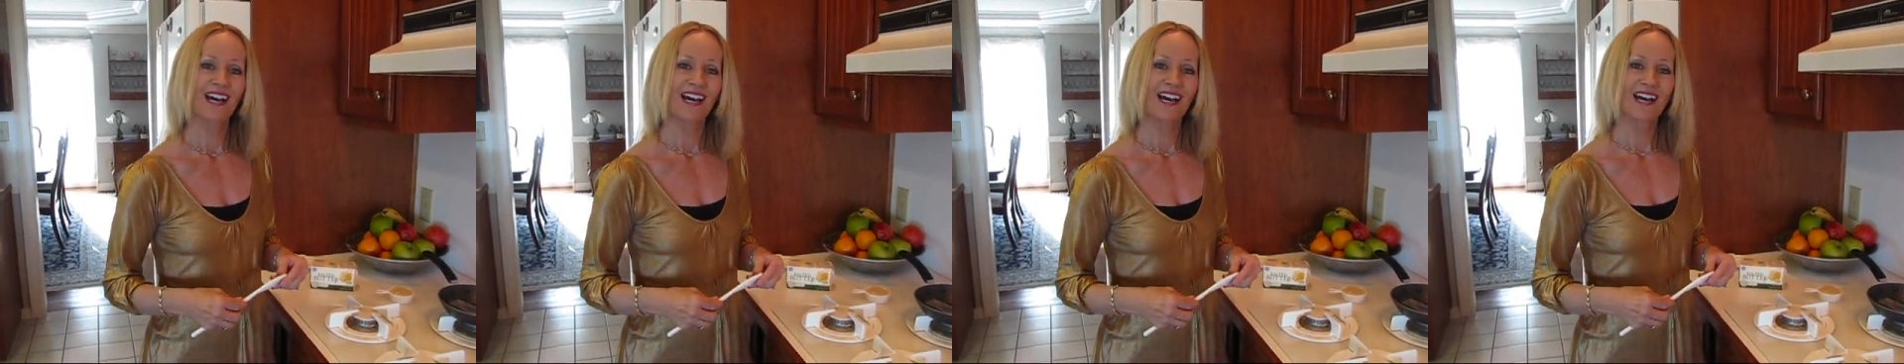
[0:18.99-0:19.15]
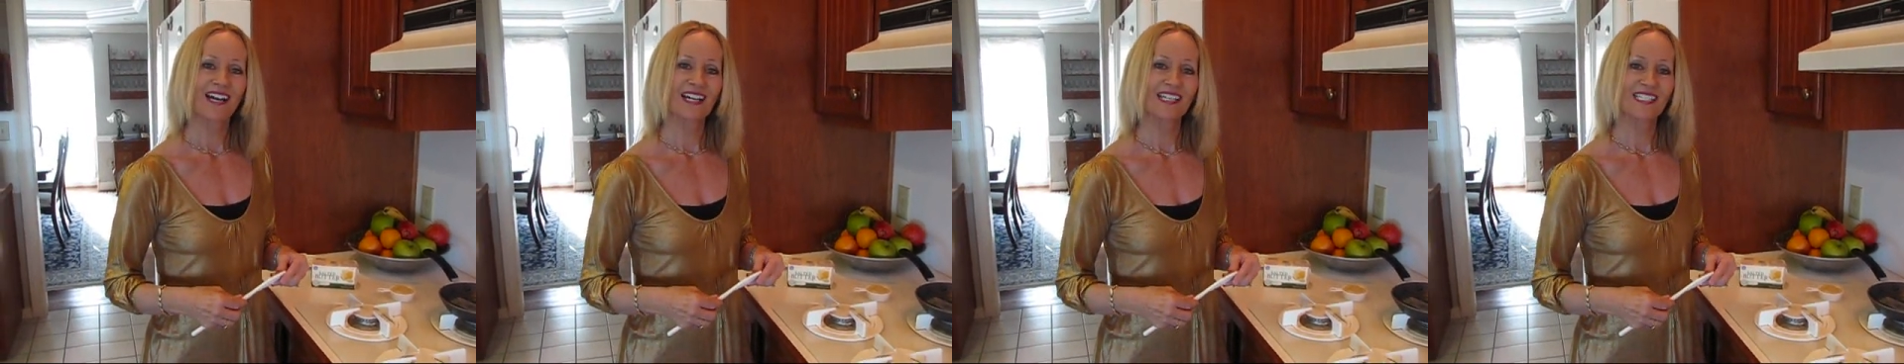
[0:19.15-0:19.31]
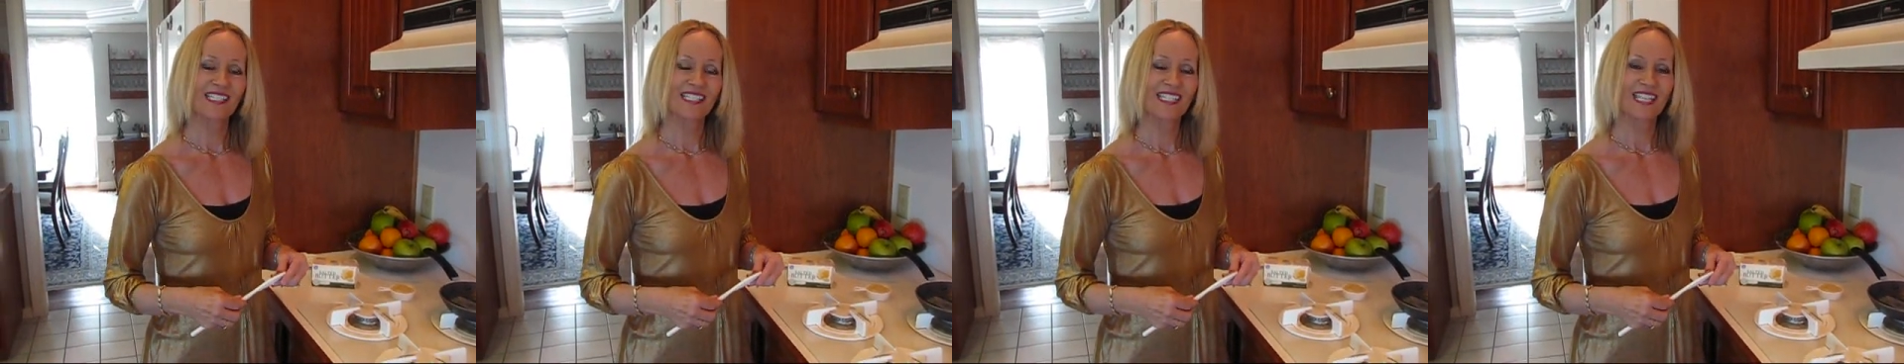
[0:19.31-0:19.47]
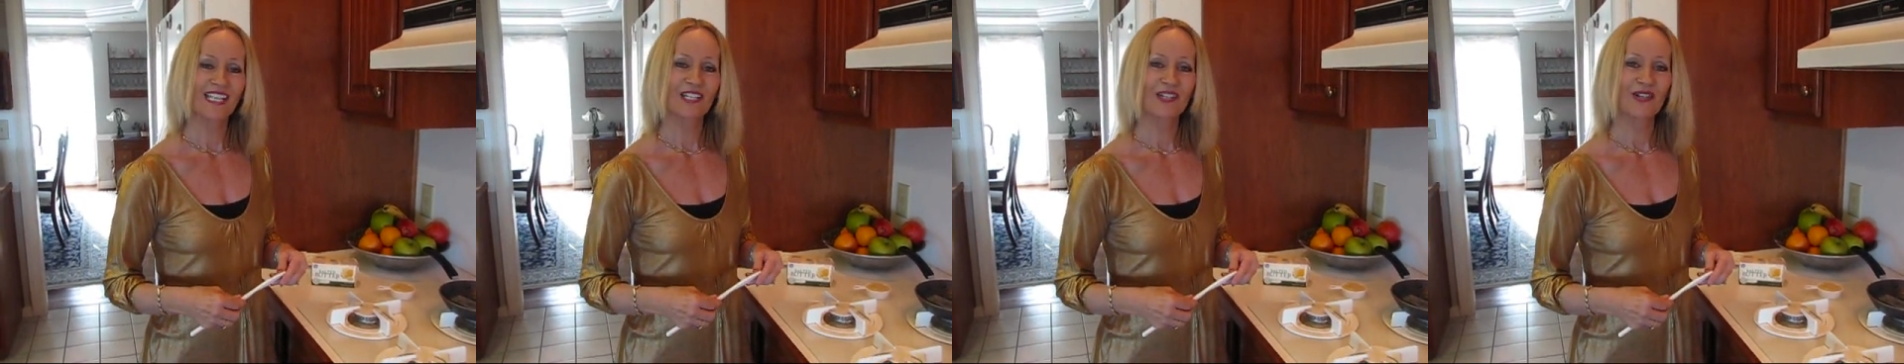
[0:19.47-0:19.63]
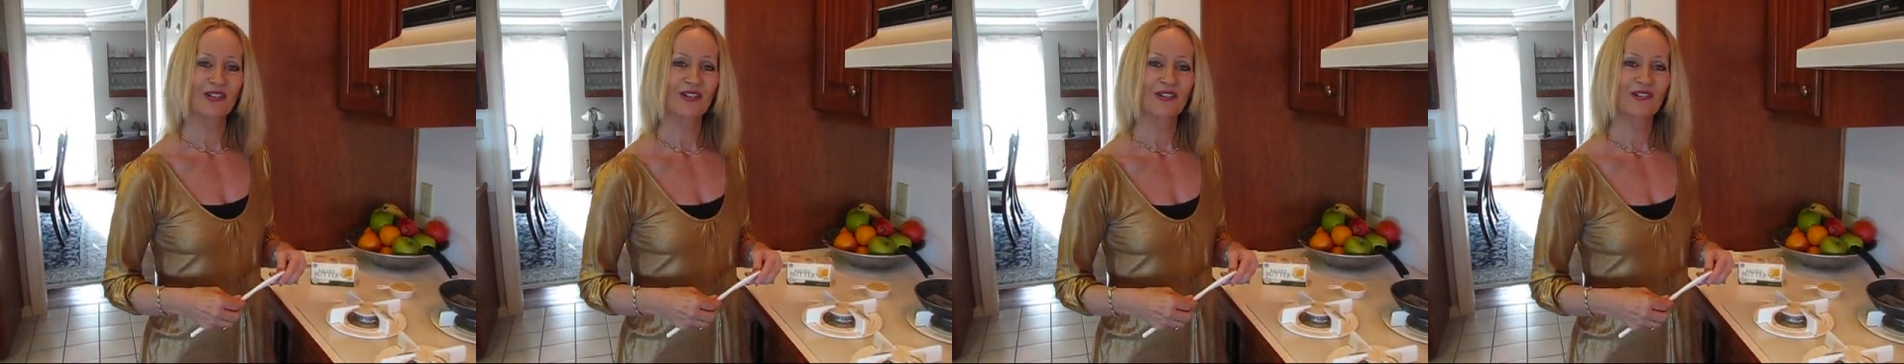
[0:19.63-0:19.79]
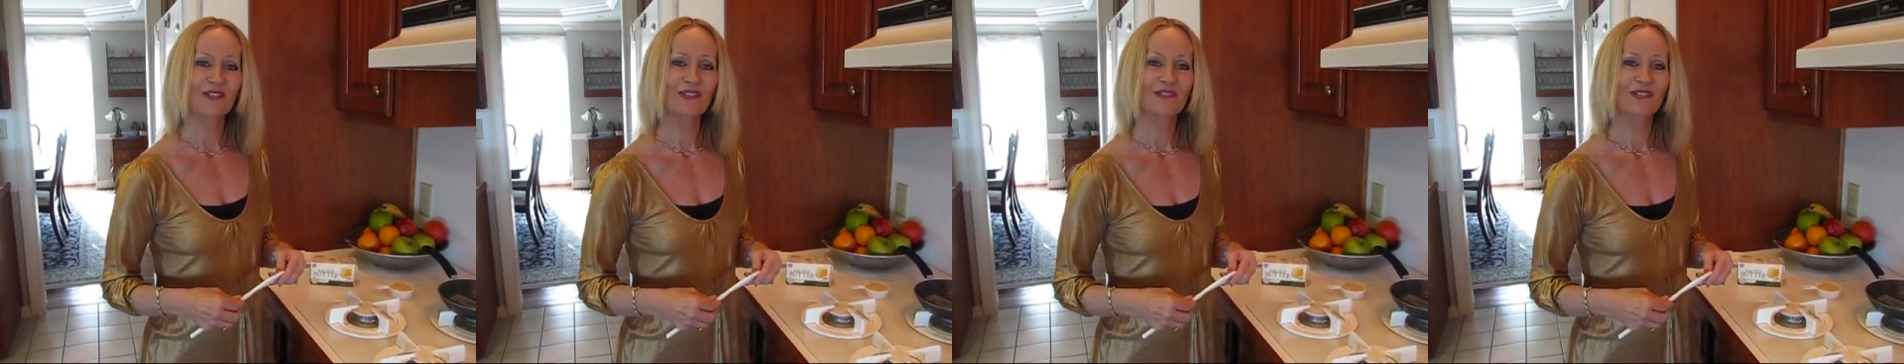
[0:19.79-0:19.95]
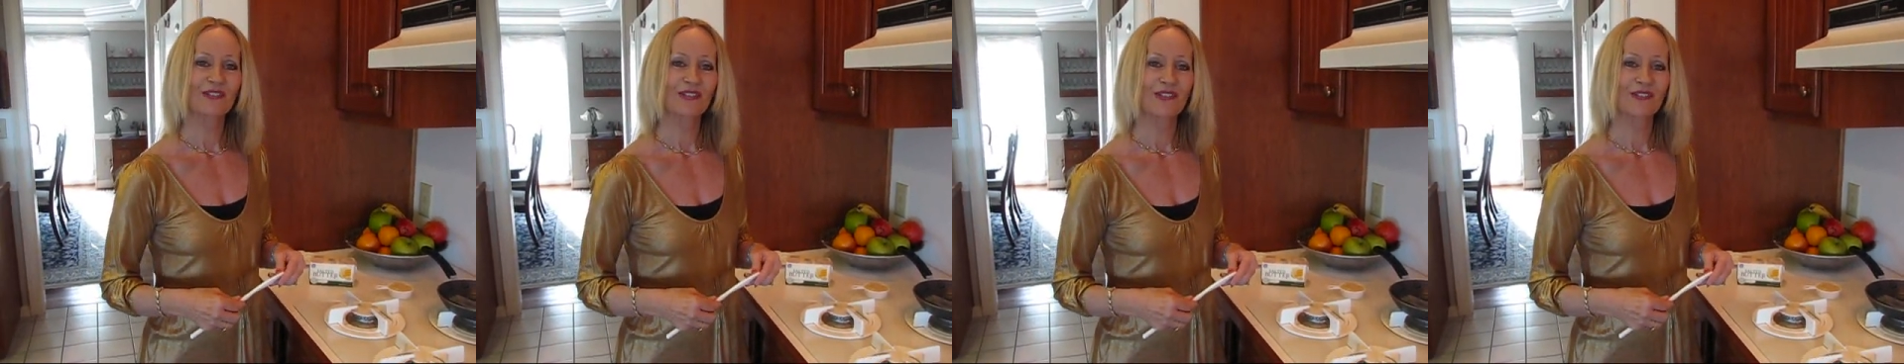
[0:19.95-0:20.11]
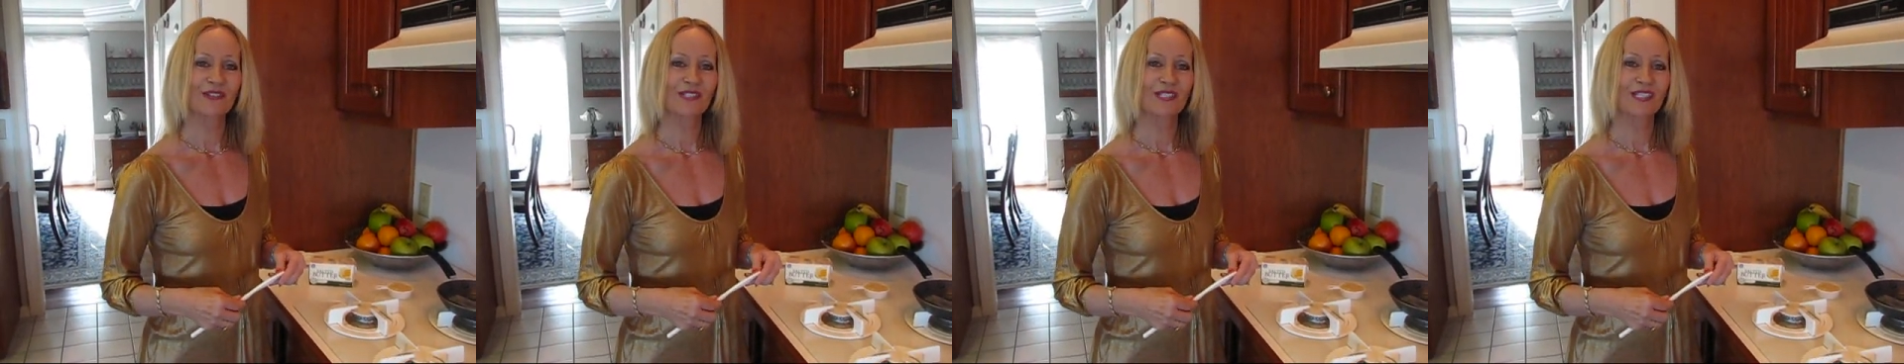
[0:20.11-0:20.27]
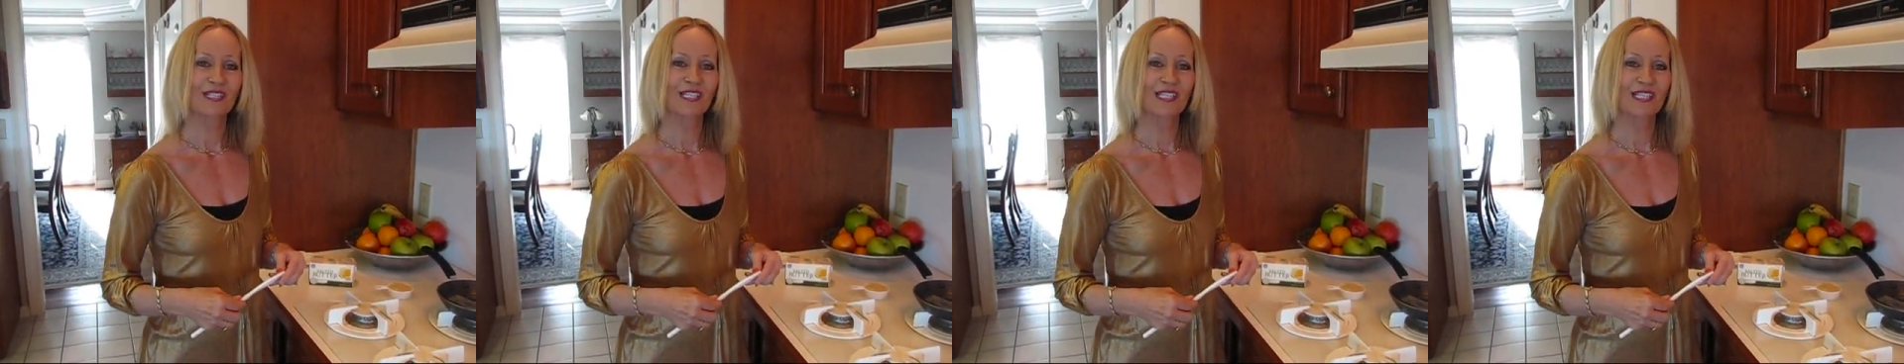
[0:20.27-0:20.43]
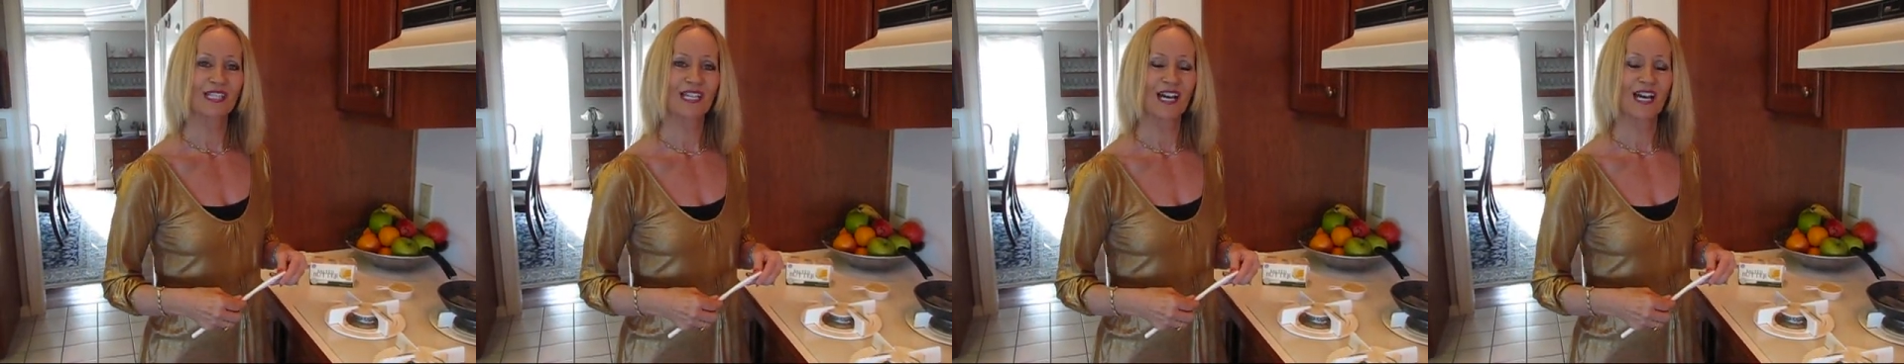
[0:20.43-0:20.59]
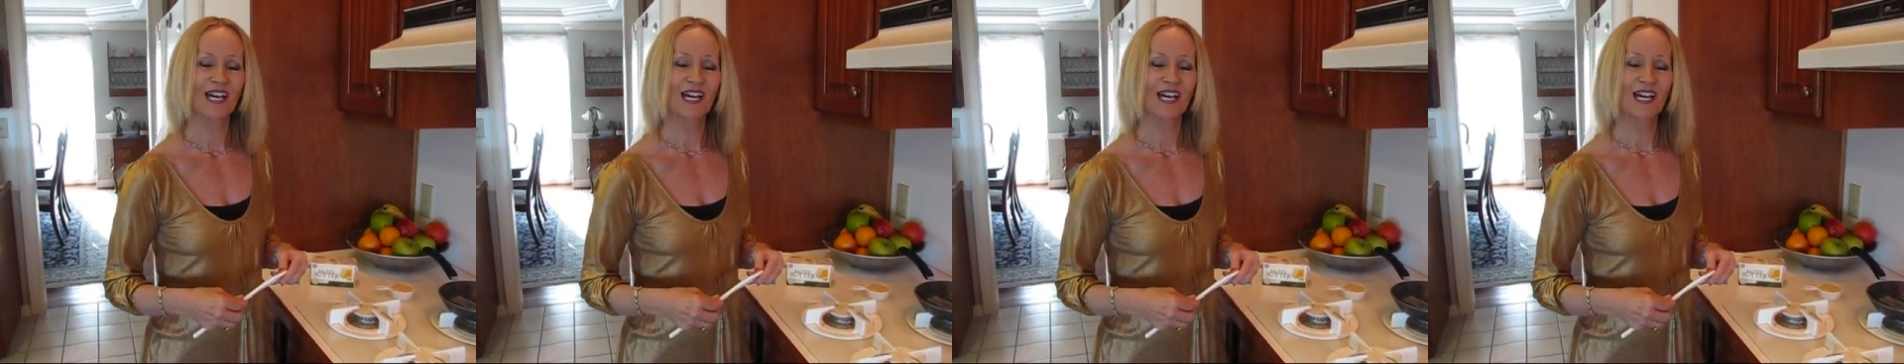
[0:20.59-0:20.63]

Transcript: uh, dinner using